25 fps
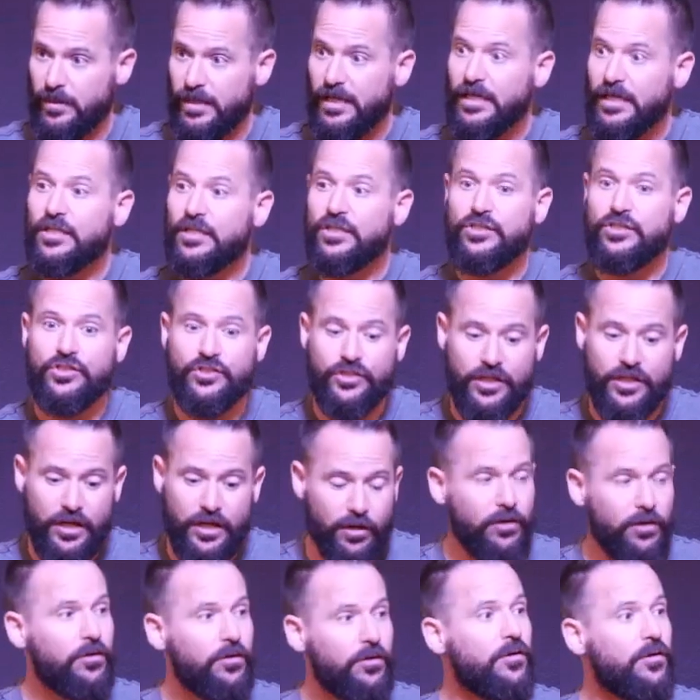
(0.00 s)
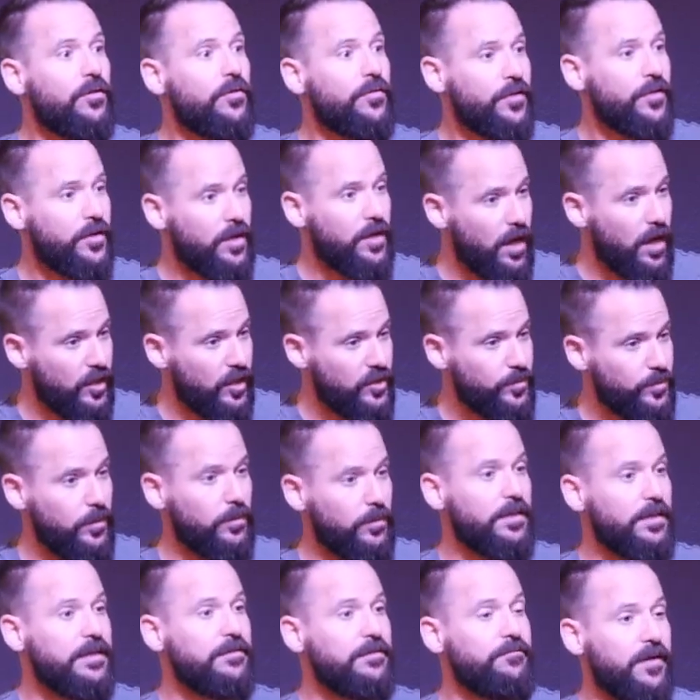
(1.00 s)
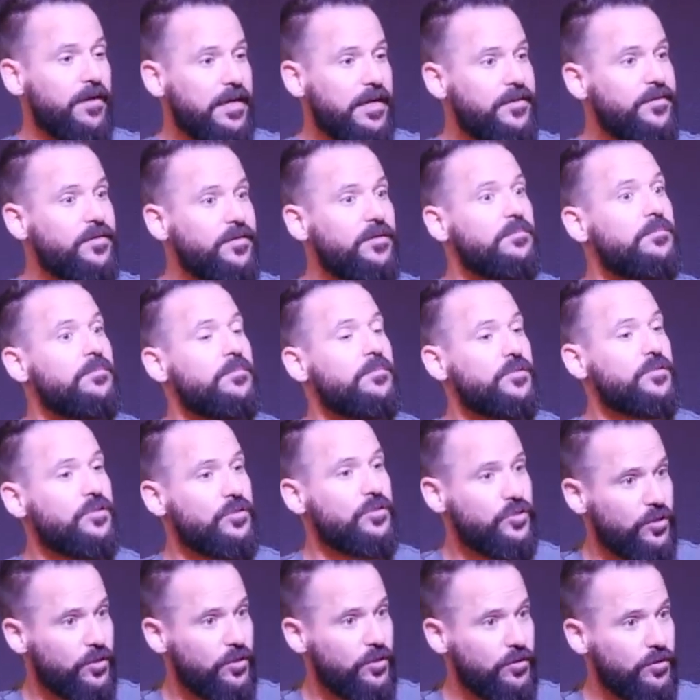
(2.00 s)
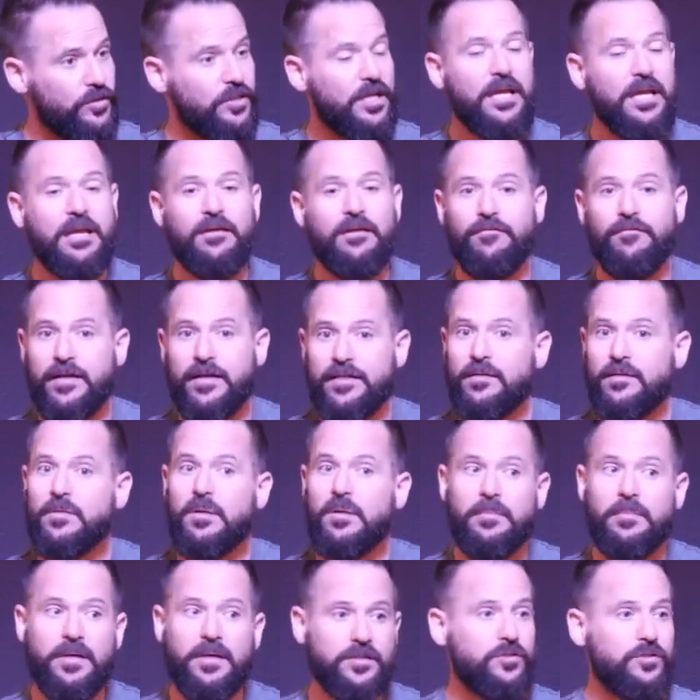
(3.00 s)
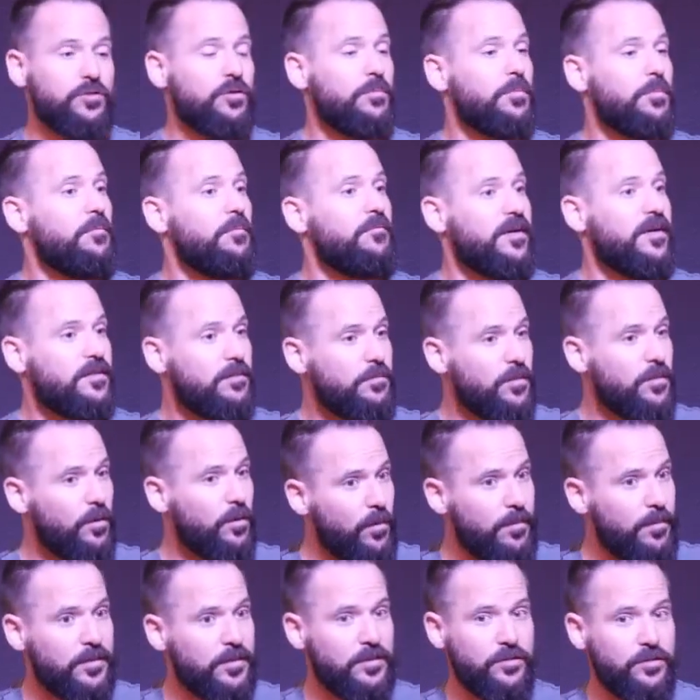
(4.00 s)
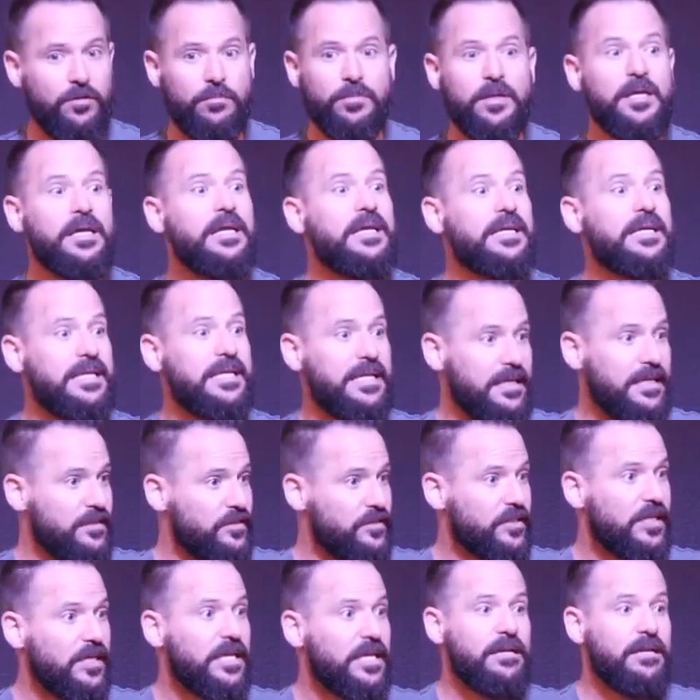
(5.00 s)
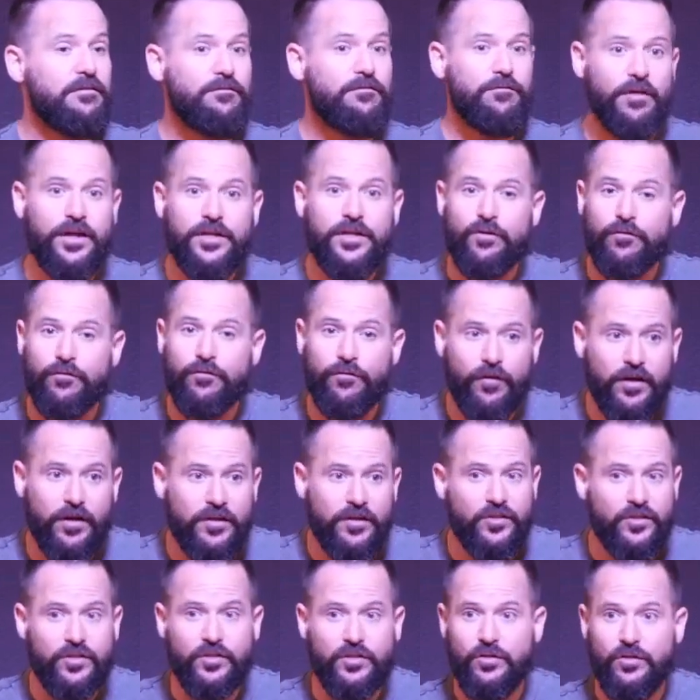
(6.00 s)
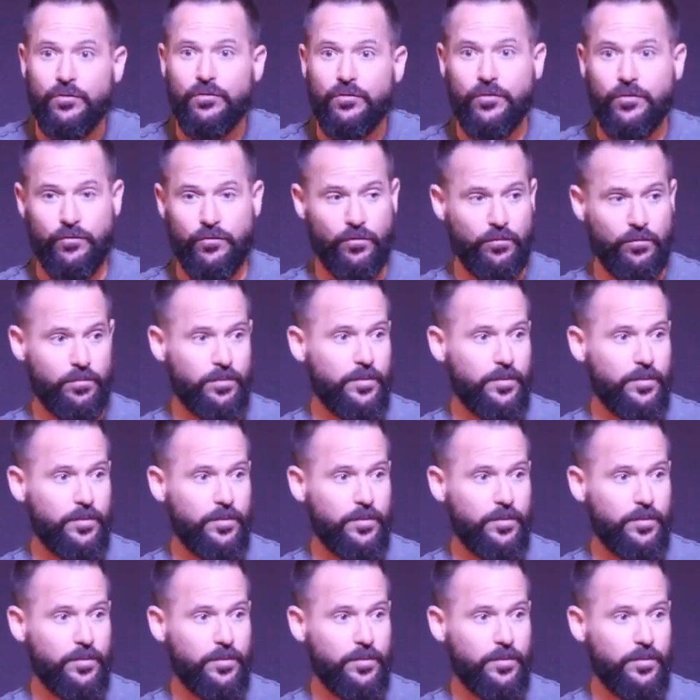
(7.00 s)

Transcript: Share the gospel. Invite them to church. Invite them to men's group. Invite them to women's group. Kids, invite your friends to youth group.